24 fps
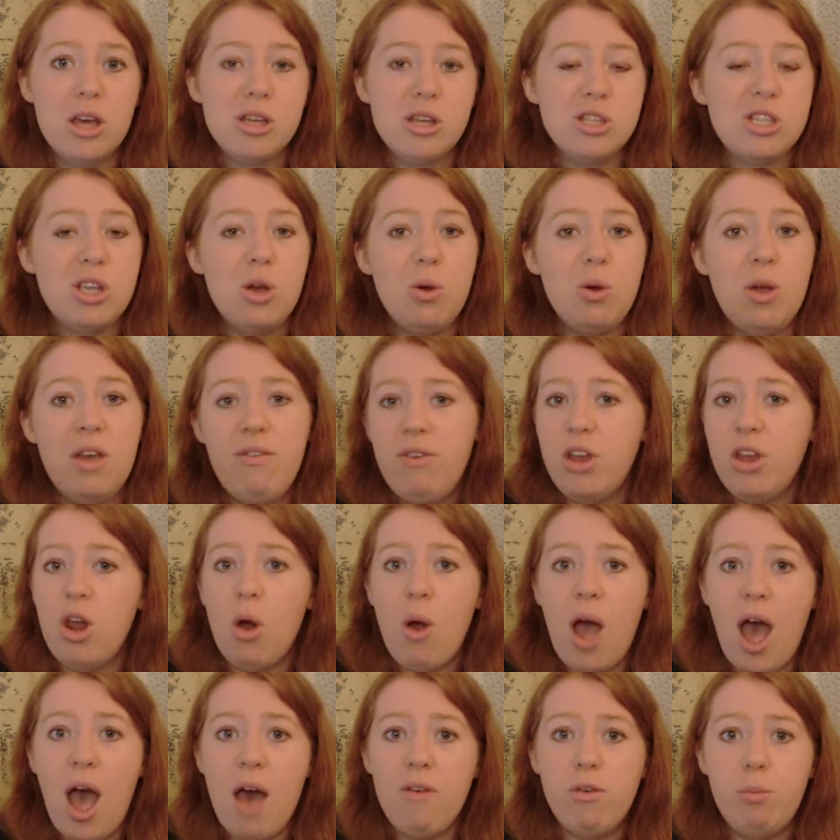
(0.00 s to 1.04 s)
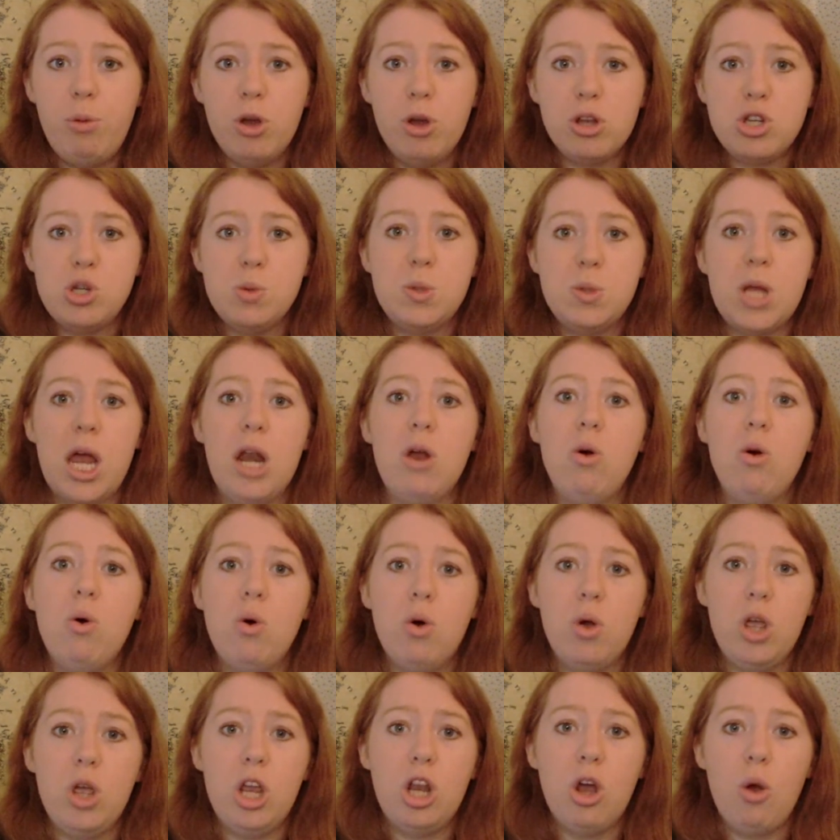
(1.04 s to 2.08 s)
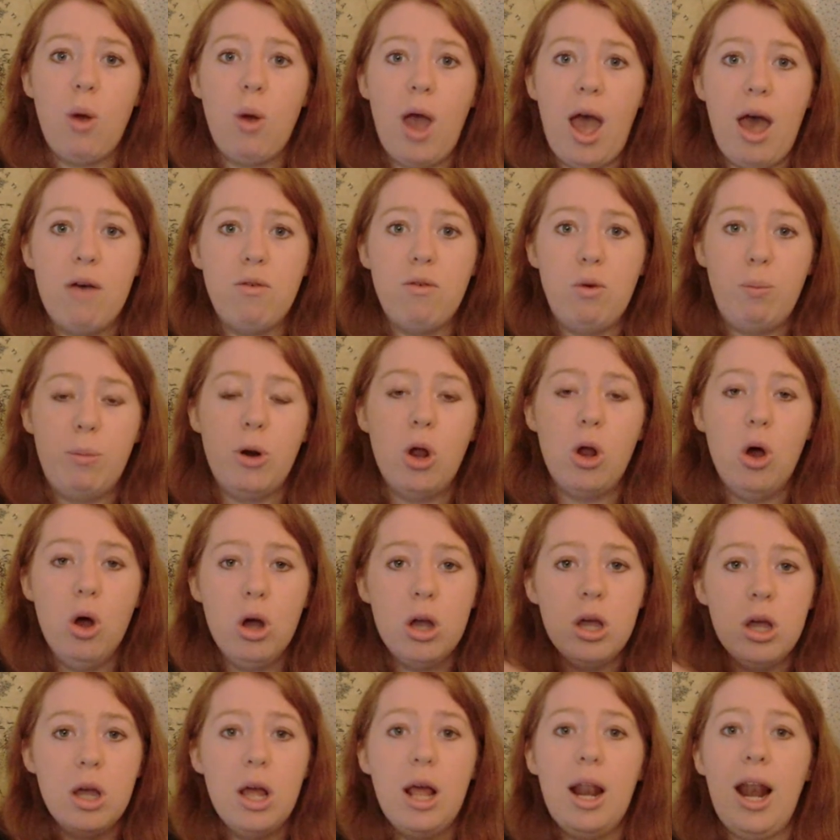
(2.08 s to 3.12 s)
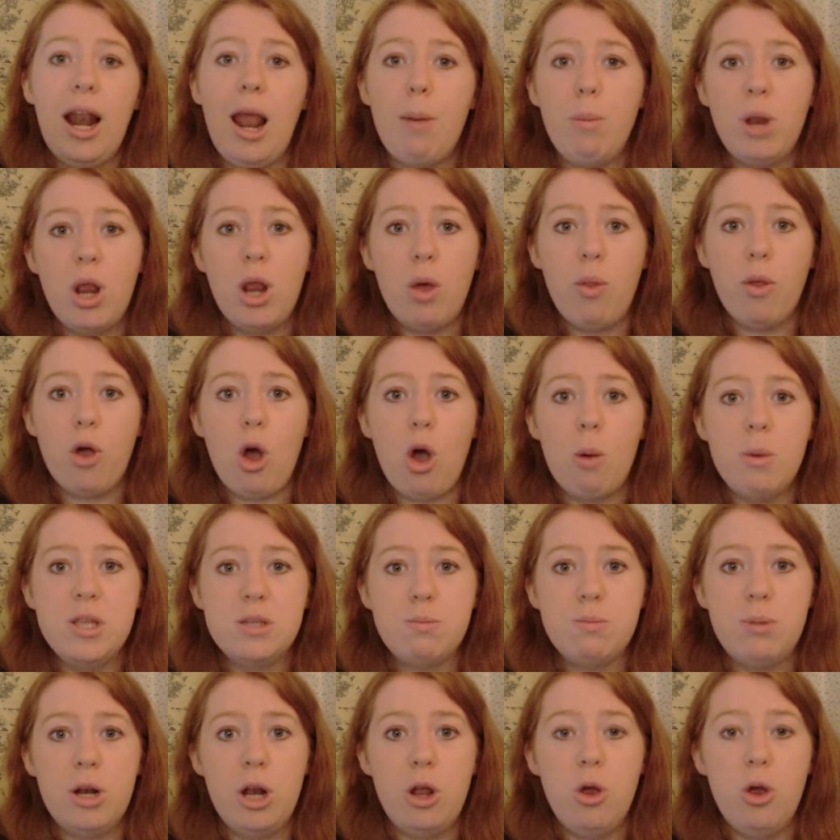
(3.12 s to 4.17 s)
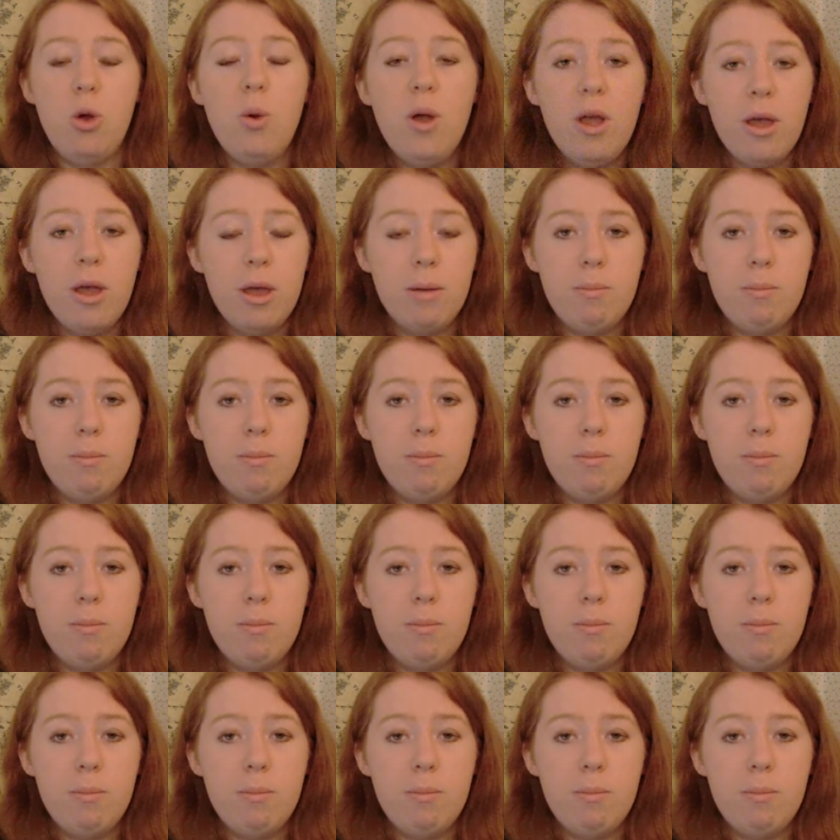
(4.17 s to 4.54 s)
So if you don't have a booktube channel or you don't have a blog, let me know in the comments below.